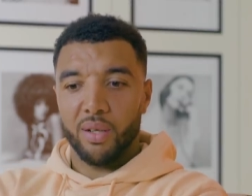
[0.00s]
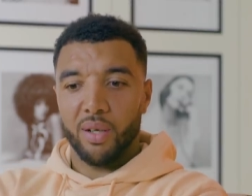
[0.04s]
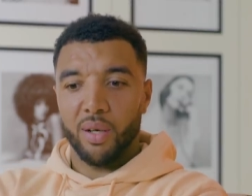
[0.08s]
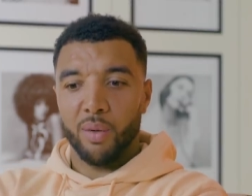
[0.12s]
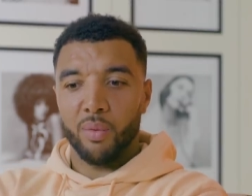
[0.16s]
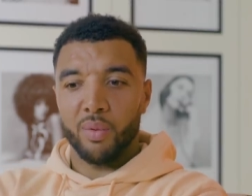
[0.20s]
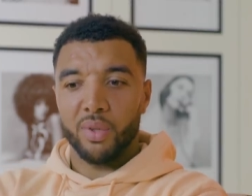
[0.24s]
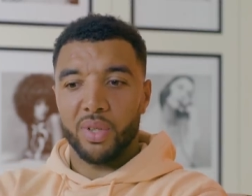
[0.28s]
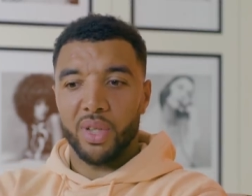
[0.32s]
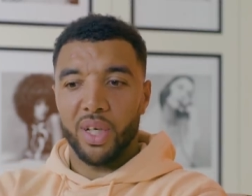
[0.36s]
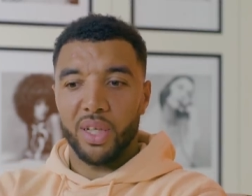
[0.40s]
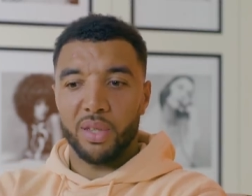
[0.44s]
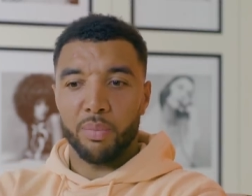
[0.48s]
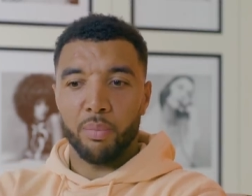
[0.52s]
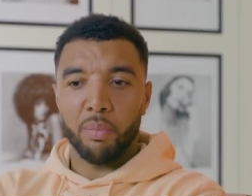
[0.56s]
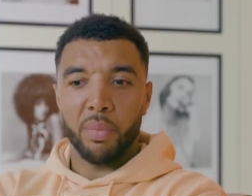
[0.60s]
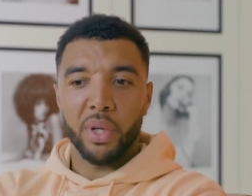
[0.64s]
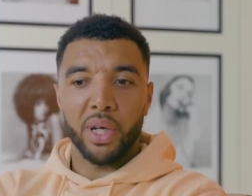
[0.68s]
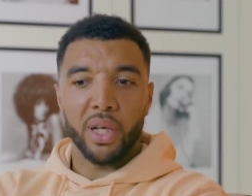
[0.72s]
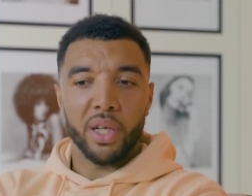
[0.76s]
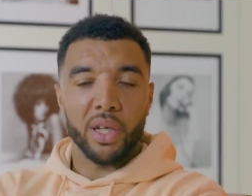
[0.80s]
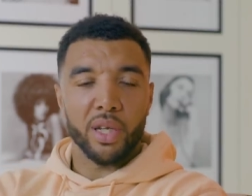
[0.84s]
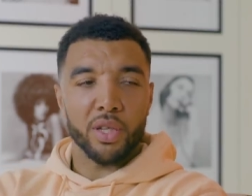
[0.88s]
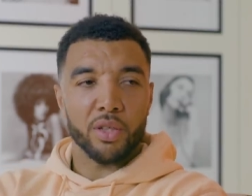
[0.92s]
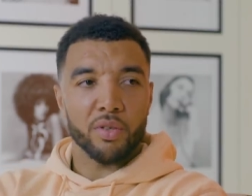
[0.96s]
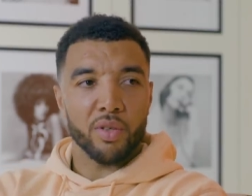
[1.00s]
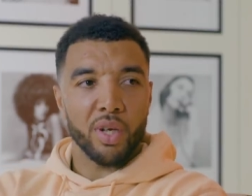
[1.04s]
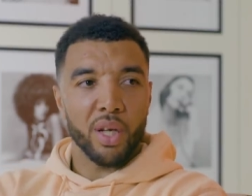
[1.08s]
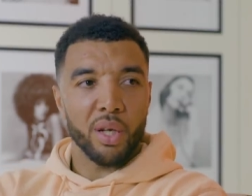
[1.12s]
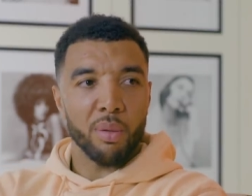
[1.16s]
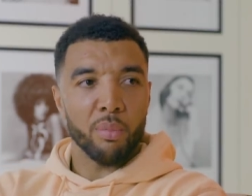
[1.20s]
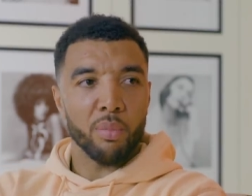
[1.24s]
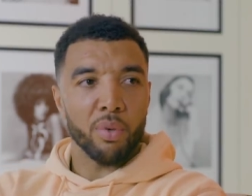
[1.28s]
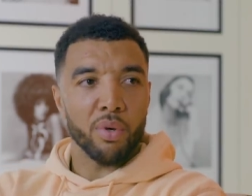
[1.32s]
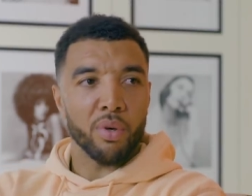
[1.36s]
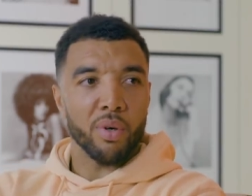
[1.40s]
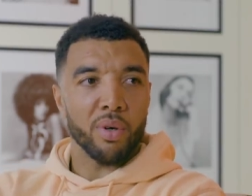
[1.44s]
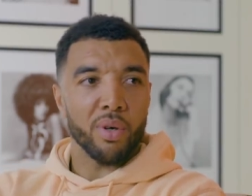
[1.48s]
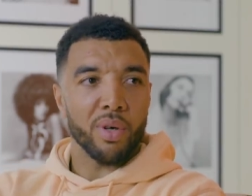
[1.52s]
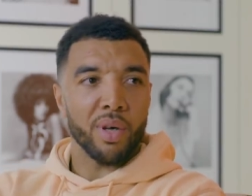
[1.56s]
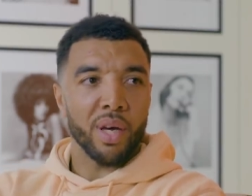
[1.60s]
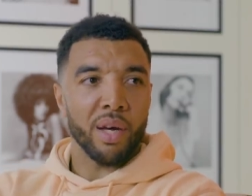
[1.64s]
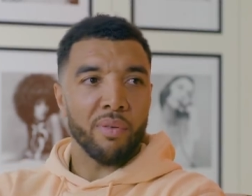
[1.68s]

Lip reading: I wouldn't say it's media-trained, but